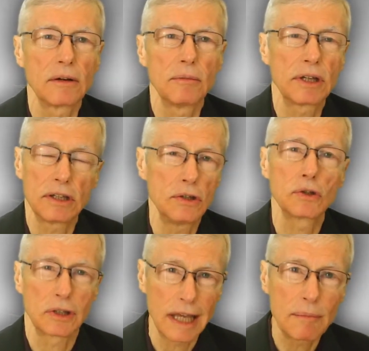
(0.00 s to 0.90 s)
we can
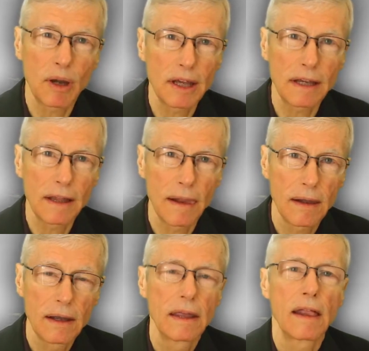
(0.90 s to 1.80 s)
use labeling,
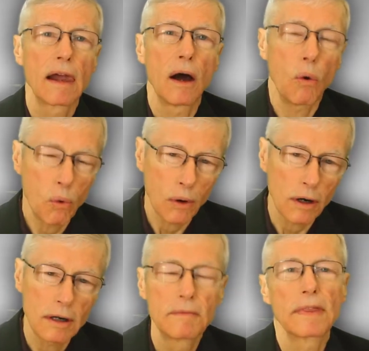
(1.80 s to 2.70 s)

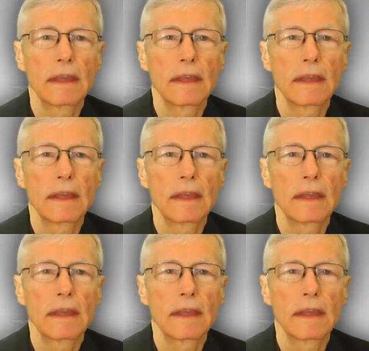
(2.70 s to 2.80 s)
or